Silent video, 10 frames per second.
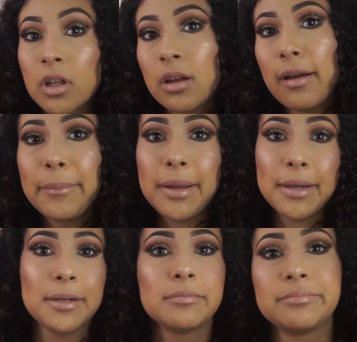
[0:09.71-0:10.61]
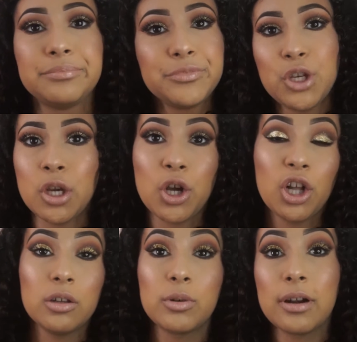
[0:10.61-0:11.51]
I mean, you can call
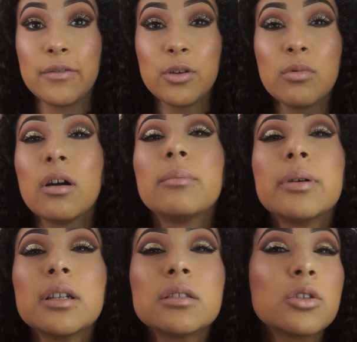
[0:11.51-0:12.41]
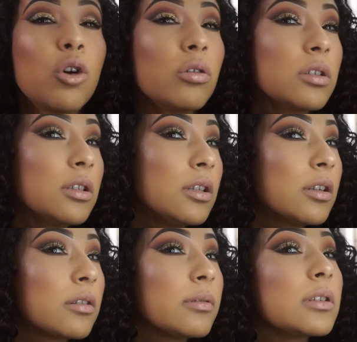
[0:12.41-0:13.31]
it whatever you want, but it's gold
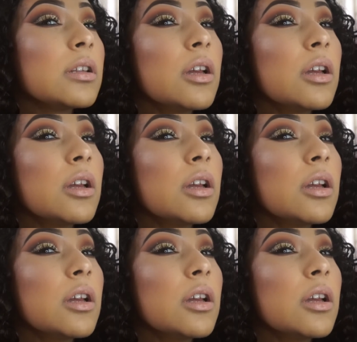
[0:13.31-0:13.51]
glitter with